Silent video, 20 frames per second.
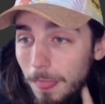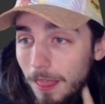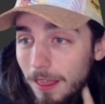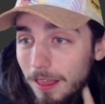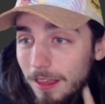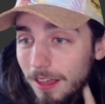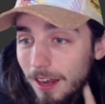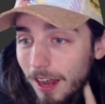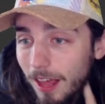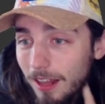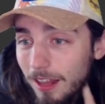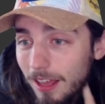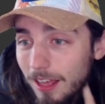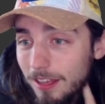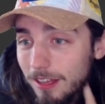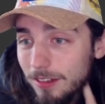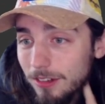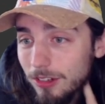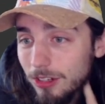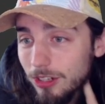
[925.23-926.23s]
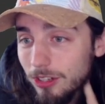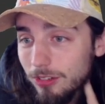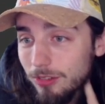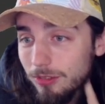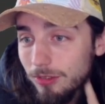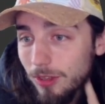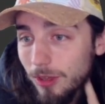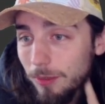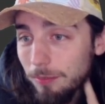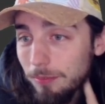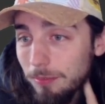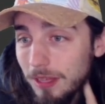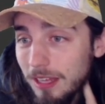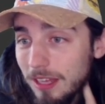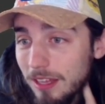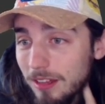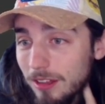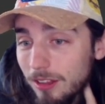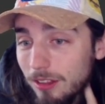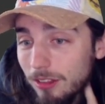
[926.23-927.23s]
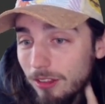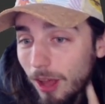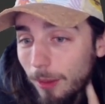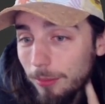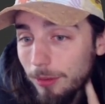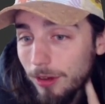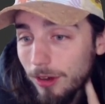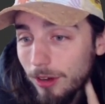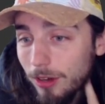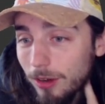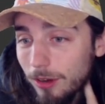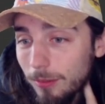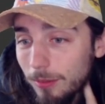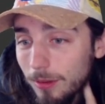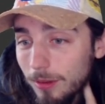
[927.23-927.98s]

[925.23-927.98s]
I like just immediately stop Trick Room?